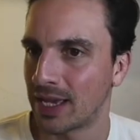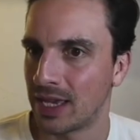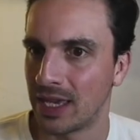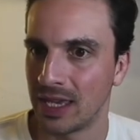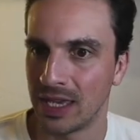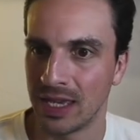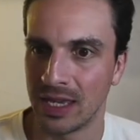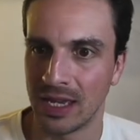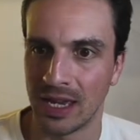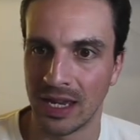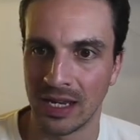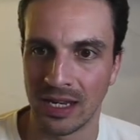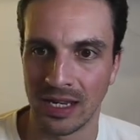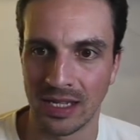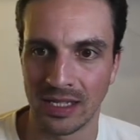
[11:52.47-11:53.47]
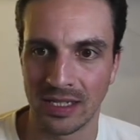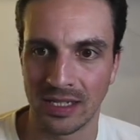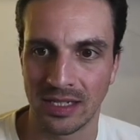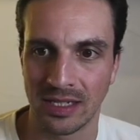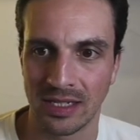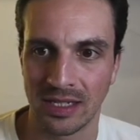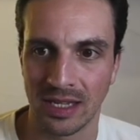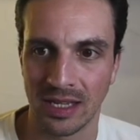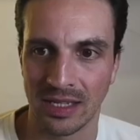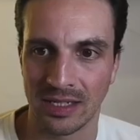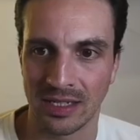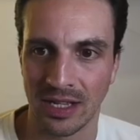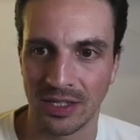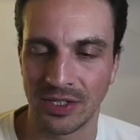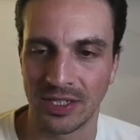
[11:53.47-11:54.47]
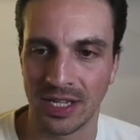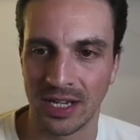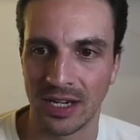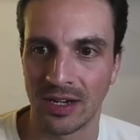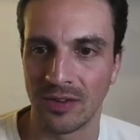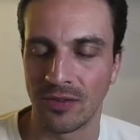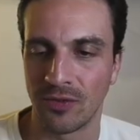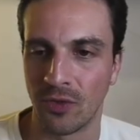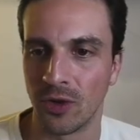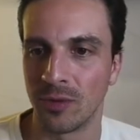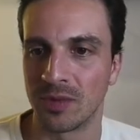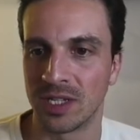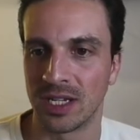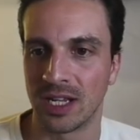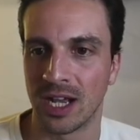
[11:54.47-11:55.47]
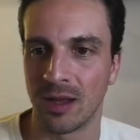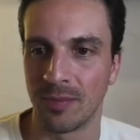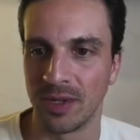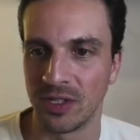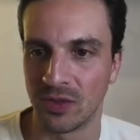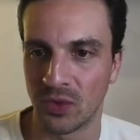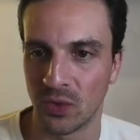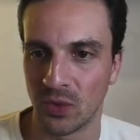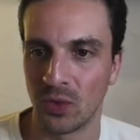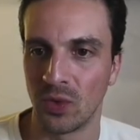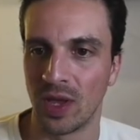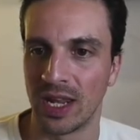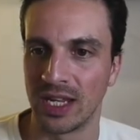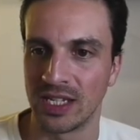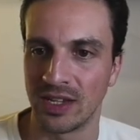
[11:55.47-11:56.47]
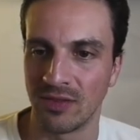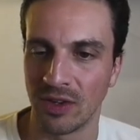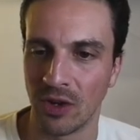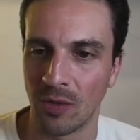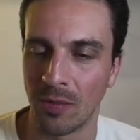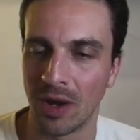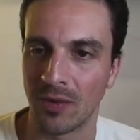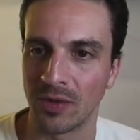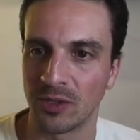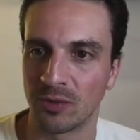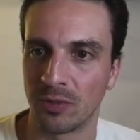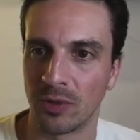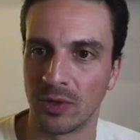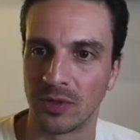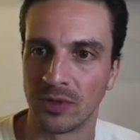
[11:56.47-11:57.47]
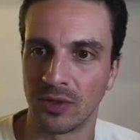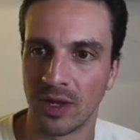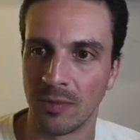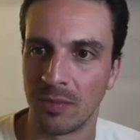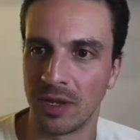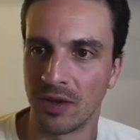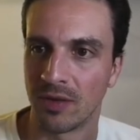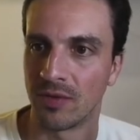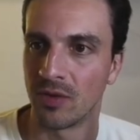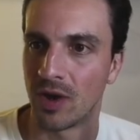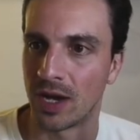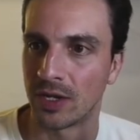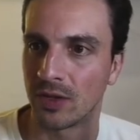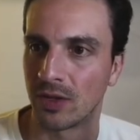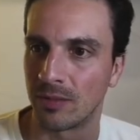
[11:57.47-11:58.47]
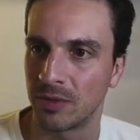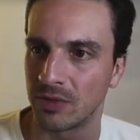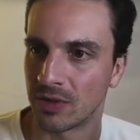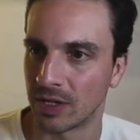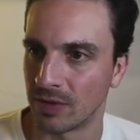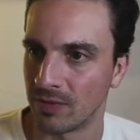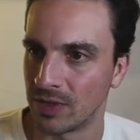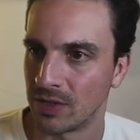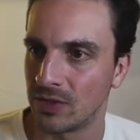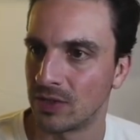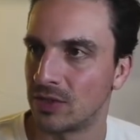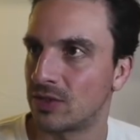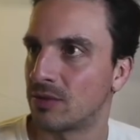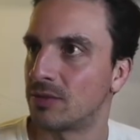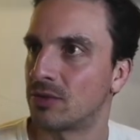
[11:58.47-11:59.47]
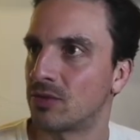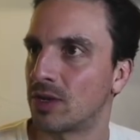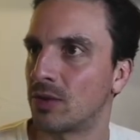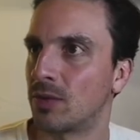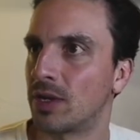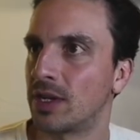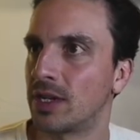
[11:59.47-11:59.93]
here and it's Salstar, 40% can't be true. And it's even got my response, a peer review article. I'm not trying to convince you, just demonstrating what it